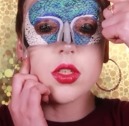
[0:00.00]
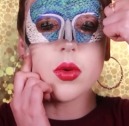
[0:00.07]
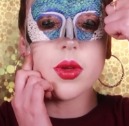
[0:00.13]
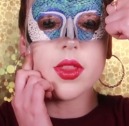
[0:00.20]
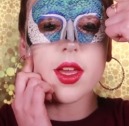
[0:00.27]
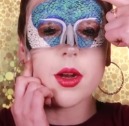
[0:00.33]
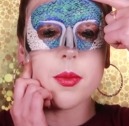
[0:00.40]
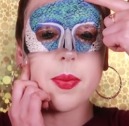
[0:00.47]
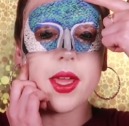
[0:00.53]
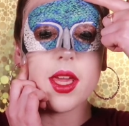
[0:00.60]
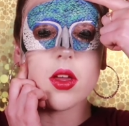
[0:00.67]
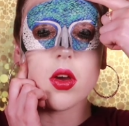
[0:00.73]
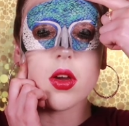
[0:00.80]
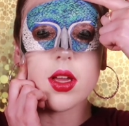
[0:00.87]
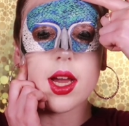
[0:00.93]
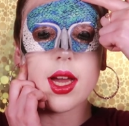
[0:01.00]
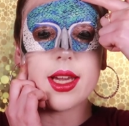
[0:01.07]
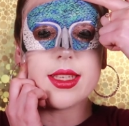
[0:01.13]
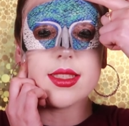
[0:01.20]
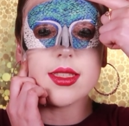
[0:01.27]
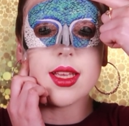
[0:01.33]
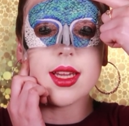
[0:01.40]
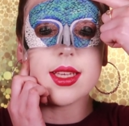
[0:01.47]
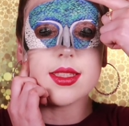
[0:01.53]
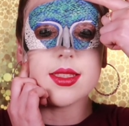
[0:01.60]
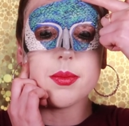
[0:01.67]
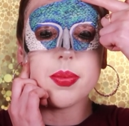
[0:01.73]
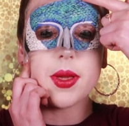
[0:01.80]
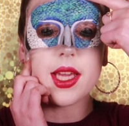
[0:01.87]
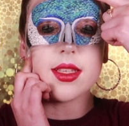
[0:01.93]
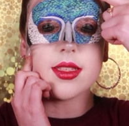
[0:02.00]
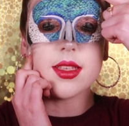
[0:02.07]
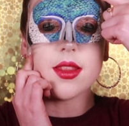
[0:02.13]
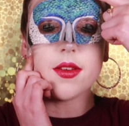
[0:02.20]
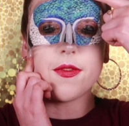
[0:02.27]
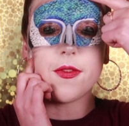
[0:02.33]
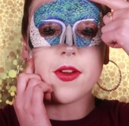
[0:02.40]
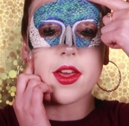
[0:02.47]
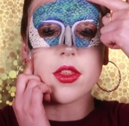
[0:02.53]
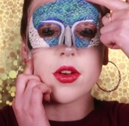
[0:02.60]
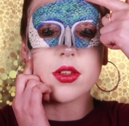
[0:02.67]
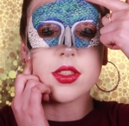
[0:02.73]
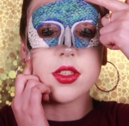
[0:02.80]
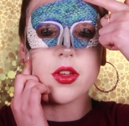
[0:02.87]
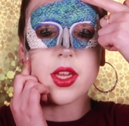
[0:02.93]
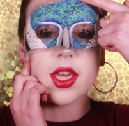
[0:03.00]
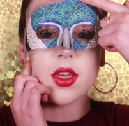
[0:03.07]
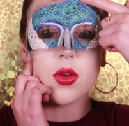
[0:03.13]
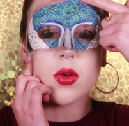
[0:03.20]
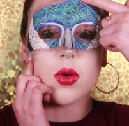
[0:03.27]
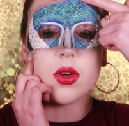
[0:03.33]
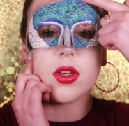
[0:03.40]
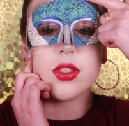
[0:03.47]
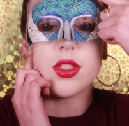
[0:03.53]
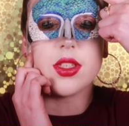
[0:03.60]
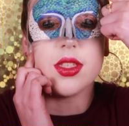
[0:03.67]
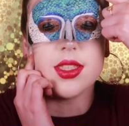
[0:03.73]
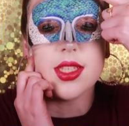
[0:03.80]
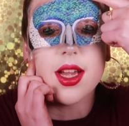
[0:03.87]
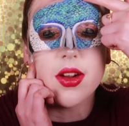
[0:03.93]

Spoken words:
So with our peacock eyes nice and painted, the feathers looking gorgeous,